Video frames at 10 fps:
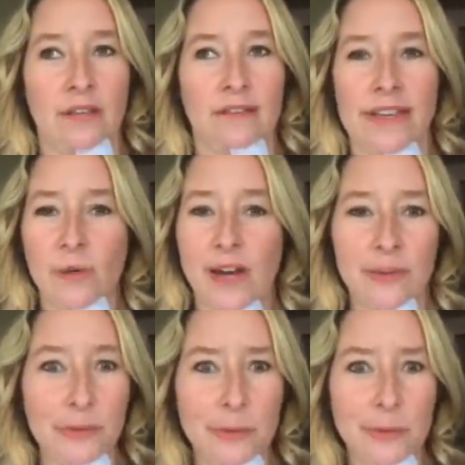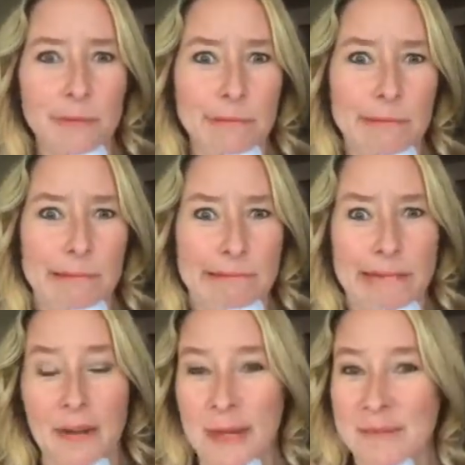Vanuatu?
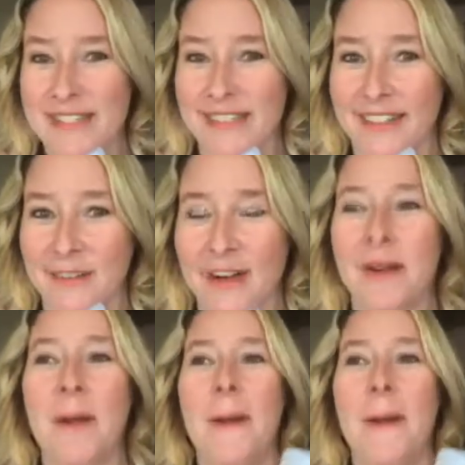I might be saying that wrong.